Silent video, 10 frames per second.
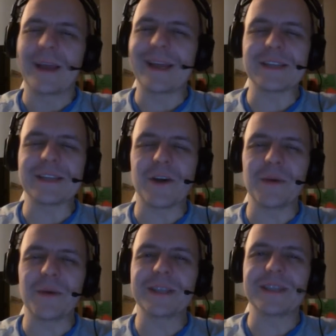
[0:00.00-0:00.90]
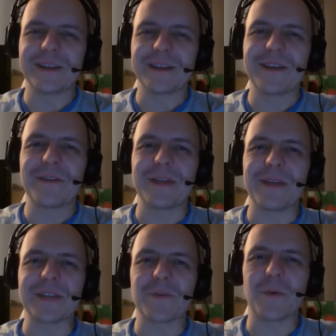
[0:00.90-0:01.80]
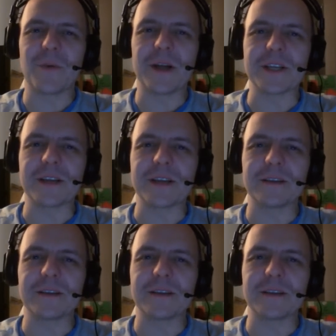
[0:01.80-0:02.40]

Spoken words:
And as always, thanks for watching.